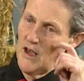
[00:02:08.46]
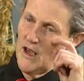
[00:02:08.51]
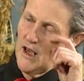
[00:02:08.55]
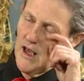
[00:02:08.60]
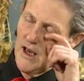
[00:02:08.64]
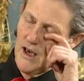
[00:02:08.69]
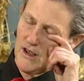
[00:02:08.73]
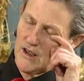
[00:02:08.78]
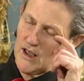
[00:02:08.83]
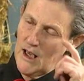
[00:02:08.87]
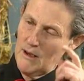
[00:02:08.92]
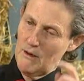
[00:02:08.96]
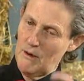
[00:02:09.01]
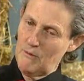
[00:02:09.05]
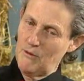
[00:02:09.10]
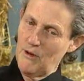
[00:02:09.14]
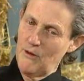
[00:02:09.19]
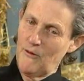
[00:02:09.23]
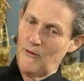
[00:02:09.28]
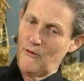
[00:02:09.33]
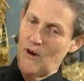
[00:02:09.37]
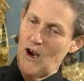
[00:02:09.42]
And I came up
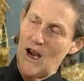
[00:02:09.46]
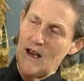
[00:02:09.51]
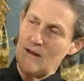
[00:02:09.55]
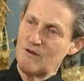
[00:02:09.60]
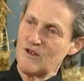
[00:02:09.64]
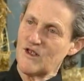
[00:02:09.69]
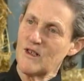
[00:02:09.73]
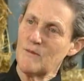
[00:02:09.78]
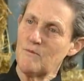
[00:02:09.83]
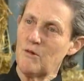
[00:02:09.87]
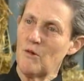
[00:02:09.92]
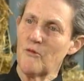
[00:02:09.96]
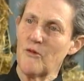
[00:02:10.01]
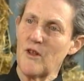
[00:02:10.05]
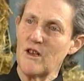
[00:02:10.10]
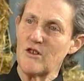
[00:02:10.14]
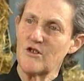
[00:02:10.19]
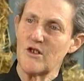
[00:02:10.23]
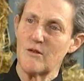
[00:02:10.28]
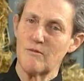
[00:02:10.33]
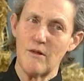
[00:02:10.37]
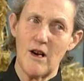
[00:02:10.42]
with five simple
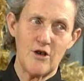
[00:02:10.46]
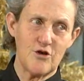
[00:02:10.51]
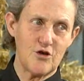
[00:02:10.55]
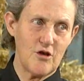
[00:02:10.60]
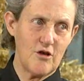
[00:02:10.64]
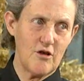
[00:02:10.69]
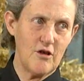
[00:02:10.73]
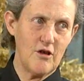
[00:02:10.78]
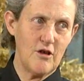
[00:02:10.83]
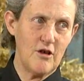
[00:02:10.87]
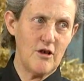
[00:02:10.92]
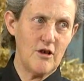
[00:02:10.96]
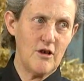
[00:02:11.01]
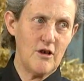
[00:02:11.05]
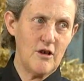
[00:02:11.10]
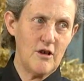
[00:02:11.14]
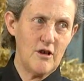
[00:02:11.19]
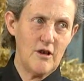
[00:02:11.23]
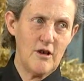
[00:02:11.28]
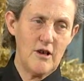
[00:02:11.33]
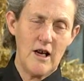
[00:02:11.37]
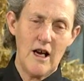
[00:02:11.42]
things to measure
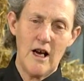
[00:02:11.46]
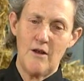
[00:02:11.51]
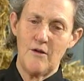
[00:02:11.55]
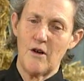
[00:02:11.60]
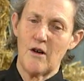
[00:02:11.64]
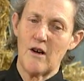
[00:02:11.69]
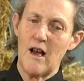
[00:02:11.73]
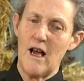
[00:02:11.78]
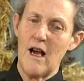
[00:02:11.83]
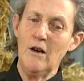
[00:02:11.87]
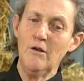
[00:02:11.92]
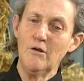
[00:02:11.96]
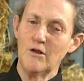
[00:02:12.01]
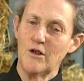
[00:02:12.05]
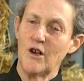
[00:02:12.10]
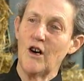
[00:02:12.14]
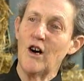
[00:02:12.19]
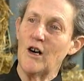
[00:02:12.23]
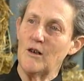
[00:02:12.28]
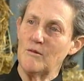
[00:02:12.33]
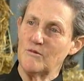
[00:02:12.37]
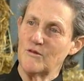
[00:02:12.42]
and their
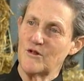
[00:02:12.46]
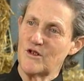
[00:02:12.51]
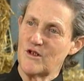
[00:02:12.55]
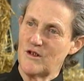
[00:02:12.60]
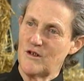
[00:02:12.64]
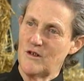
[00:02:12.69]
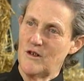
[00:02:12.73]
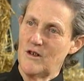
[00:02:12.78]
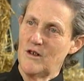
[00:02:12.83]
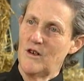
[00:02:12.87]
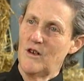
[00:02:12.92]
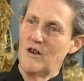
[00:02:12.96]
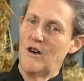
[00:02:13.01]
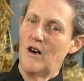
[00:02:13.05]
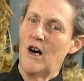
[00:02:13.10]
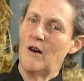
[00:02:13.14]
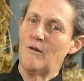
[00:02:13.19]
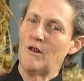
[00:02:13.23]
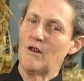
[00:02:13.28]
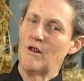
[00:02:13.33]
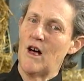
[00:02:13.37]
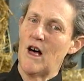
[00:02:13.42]
outcomes
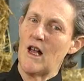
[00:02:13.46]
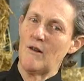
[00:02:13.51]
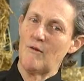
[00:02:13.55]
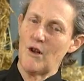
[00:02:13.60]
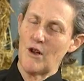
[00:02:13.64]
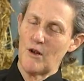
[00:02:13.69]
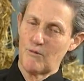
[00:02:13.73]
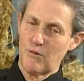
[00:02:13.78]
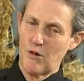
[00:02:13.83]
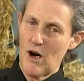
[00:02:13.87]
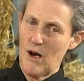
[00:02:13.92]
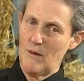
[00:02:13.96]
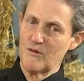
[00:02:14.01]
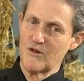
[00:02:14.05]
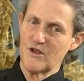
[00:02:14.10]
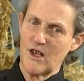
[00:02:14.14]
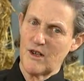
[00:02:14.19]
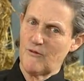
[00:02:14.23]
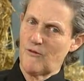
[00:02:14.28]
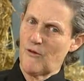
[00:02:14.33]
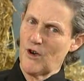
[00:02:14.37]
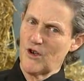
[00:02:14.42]
of a lot of other problems.
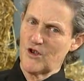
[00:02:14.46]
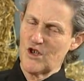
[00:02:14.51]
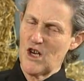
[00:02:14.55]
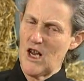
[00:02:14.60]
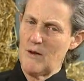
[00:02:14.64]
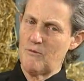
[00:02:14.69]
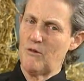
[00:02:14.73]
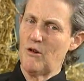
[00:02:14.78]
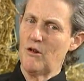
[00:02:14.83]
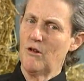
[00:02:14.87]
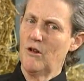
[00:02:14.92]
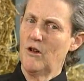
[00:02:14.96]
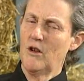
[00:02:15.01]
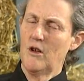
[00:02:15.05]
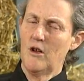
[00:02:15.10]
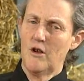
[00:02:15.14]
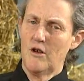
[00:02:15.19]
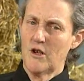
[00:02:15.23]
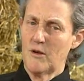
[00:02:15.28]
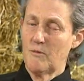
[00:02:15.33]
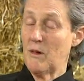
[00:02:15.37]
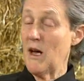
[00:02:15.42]
Like, for example,
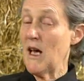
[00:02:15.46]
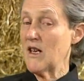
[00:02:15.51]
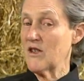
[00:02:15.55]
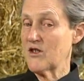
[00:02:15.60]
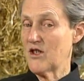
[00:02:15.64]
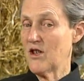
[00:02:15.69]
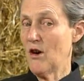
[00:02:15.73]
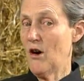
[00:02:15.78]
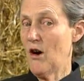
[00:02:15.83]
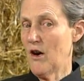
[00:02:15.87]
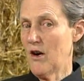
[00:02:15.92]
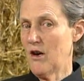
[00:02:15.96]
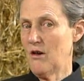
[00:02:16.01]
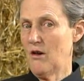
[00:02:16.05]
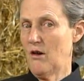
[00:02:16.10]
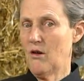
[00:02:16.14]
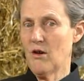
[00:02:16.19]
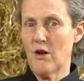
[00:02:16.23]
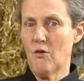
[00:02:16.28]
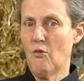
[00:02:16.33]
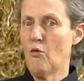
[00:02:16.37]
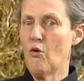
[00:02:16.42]
to pass the audit,
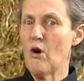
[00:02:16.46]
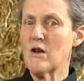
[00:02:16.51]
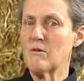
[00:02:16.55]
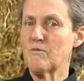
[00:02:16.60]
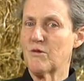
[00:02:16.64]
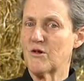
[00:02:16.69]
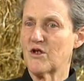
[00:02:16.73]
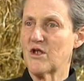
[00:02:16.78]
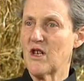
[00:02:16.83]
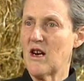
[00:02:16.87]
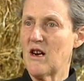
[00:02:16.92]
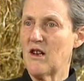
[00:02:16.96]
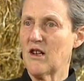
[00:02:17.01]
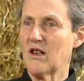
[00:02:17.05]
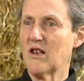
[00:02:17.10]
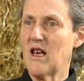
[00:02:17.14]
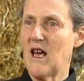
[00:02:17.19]
only 1% of the